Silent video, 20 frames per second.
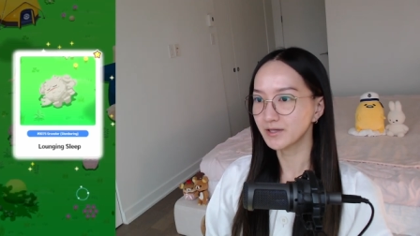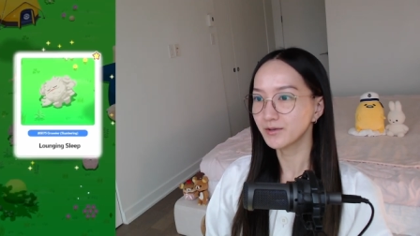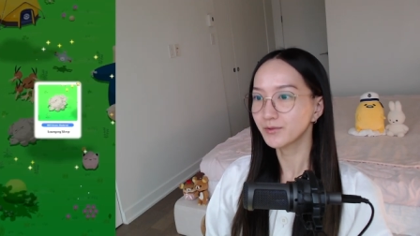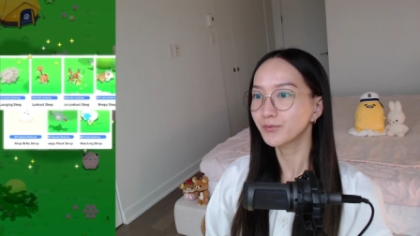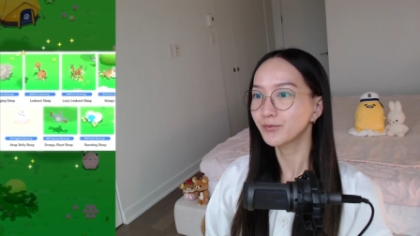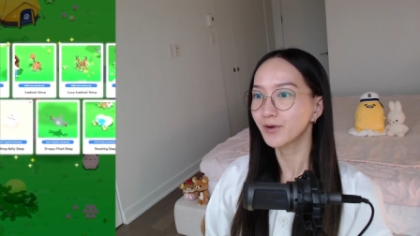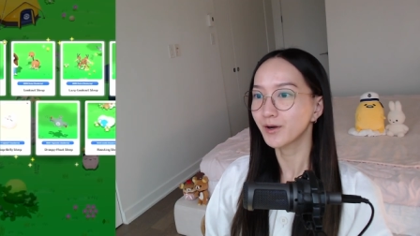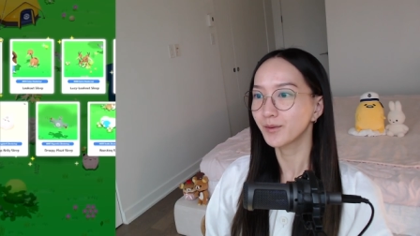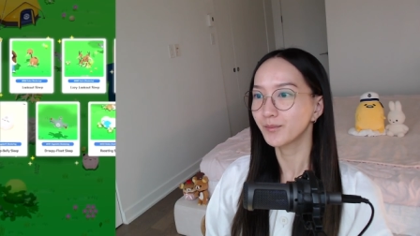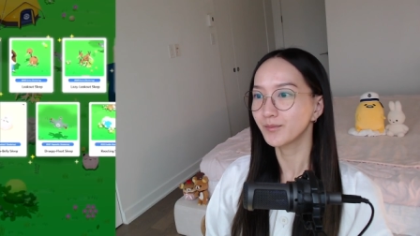
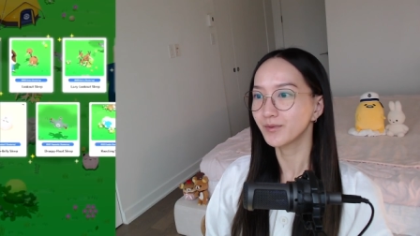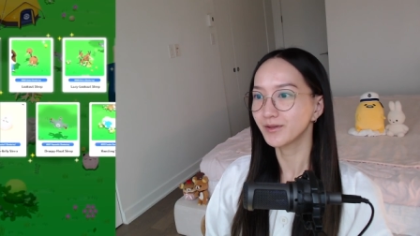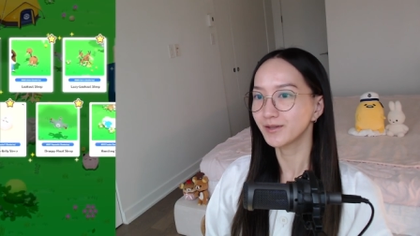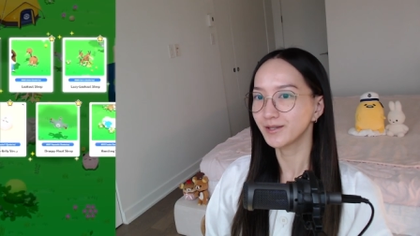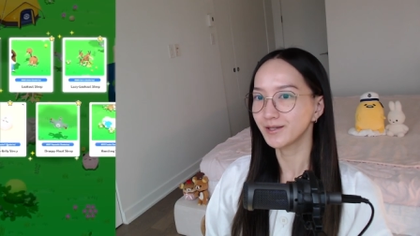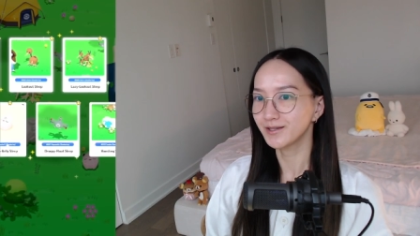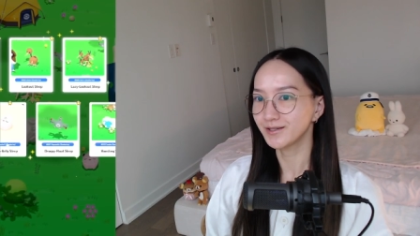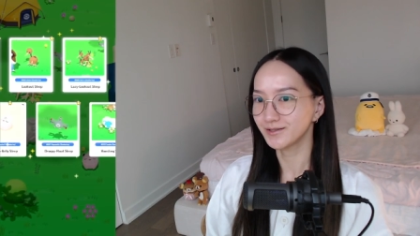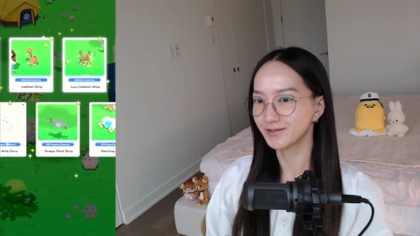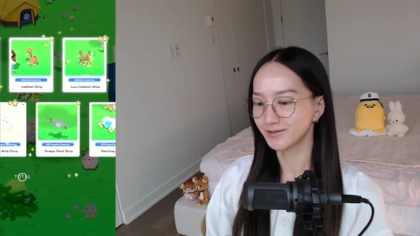from
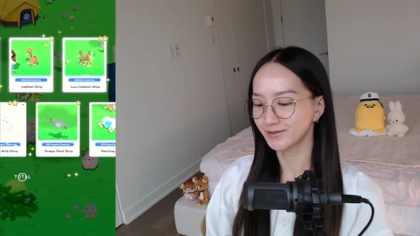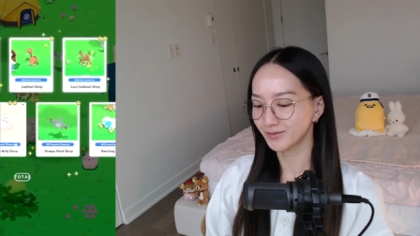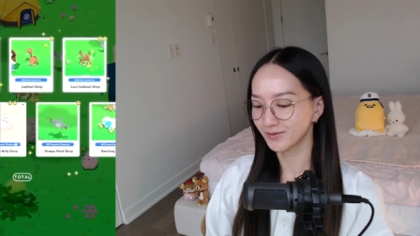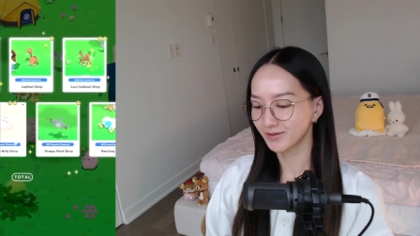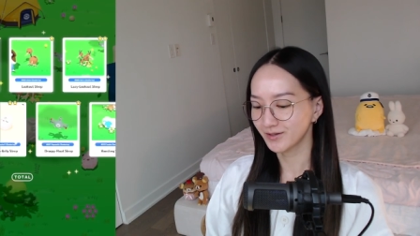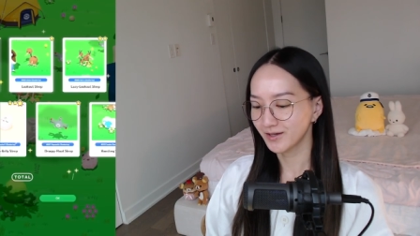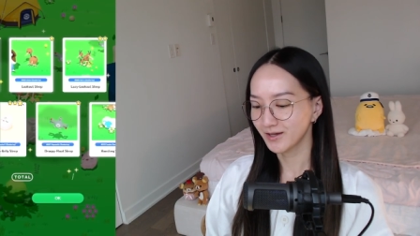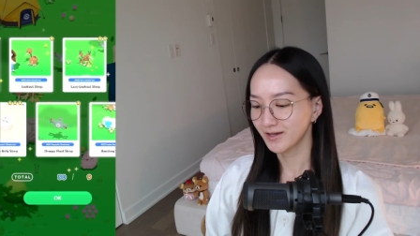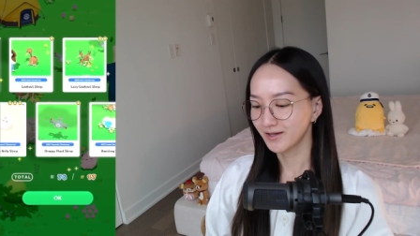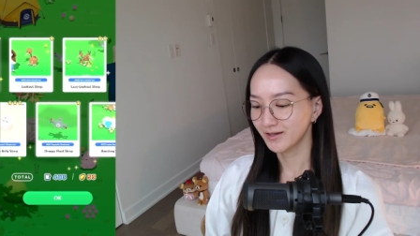this
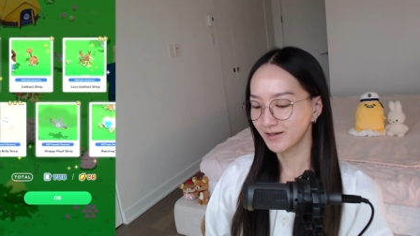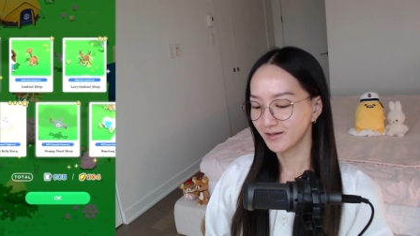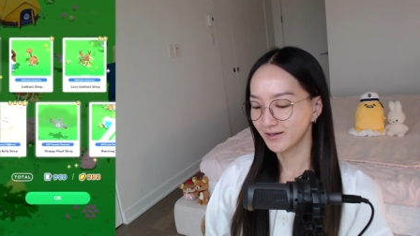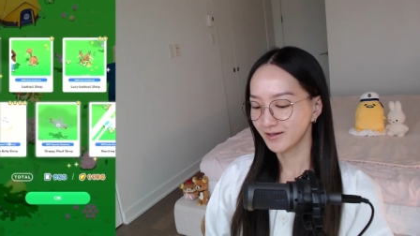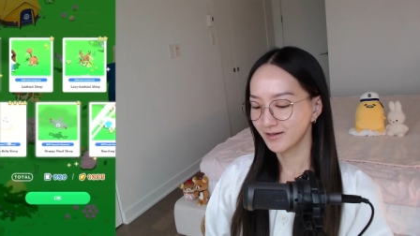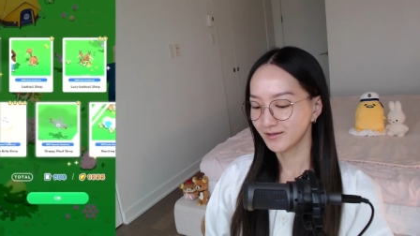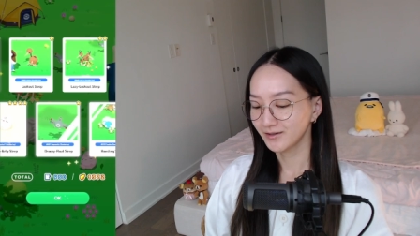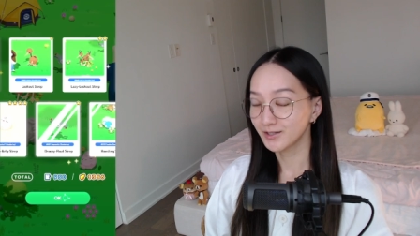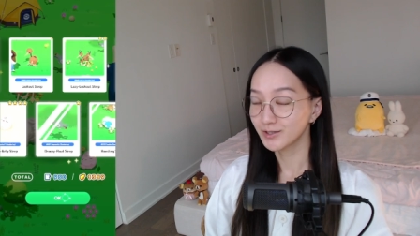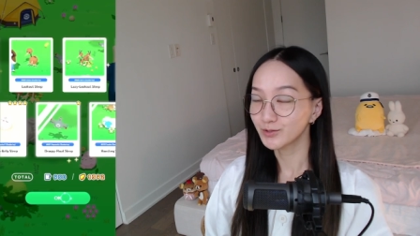
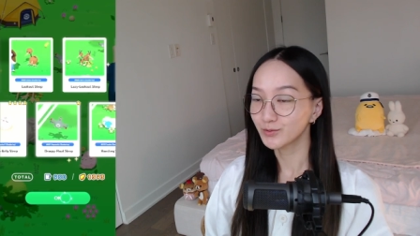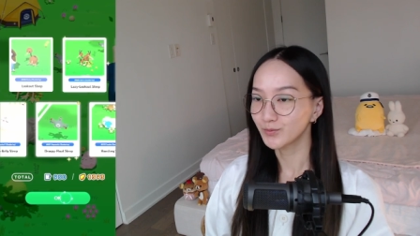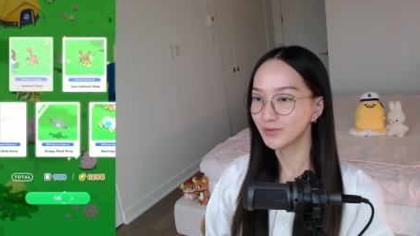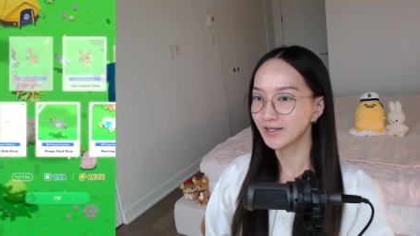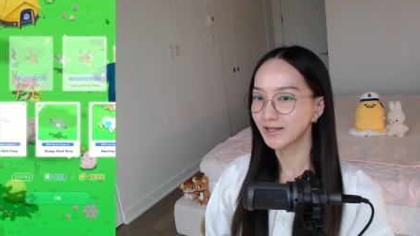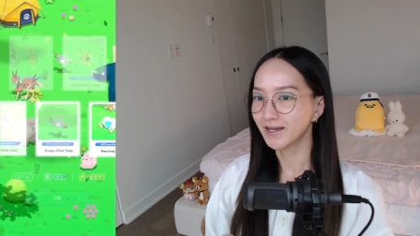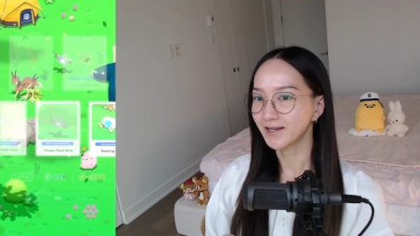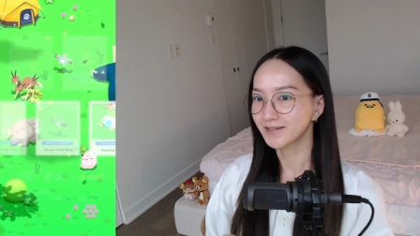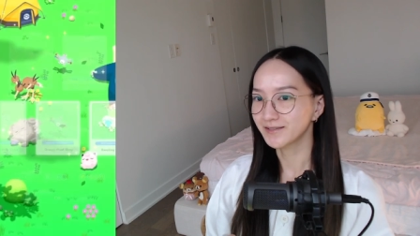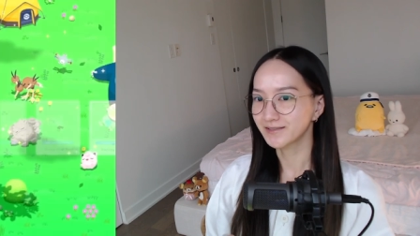
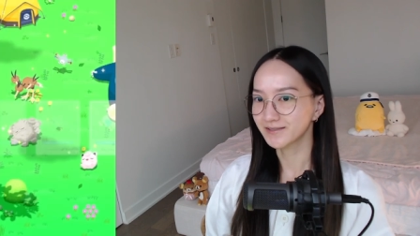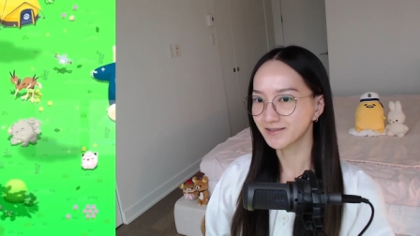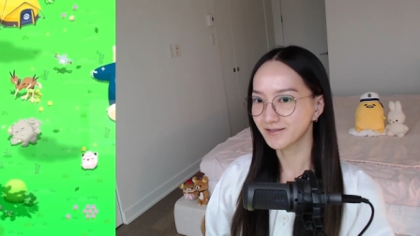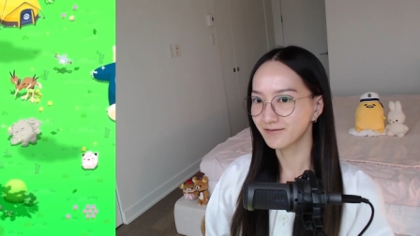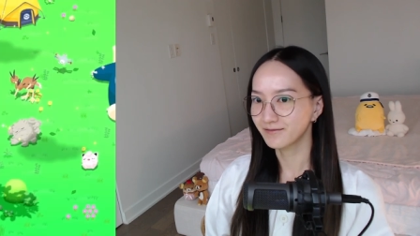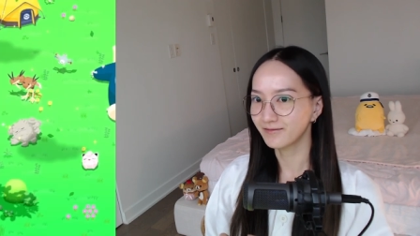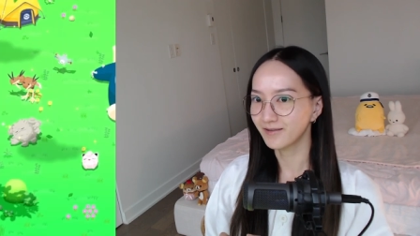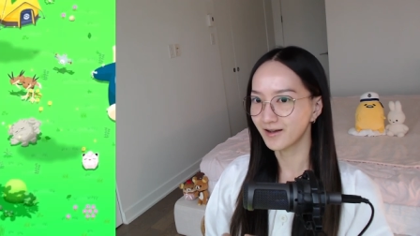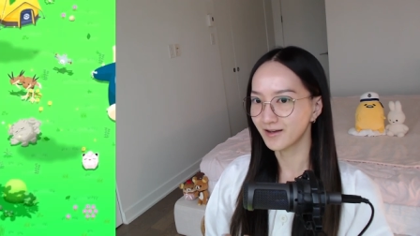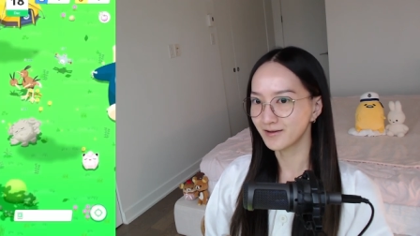weekend's
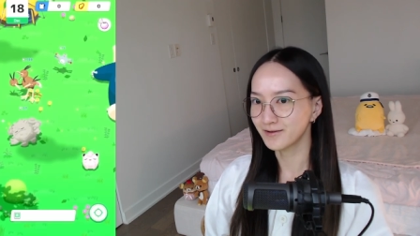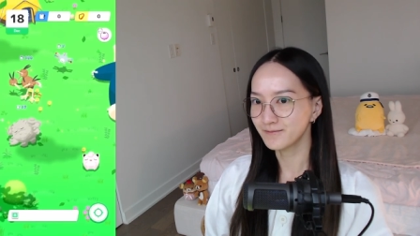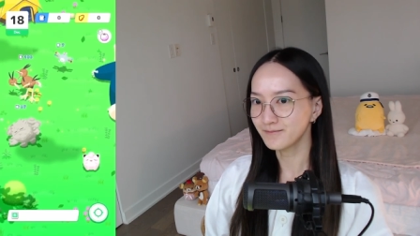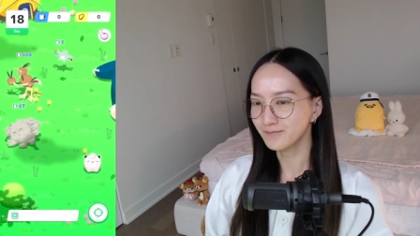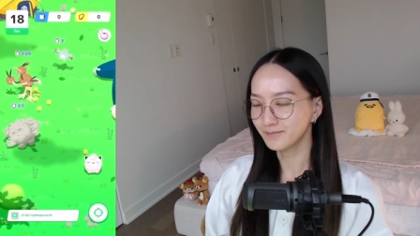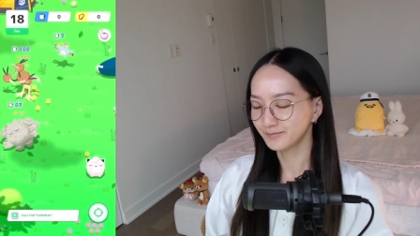fun.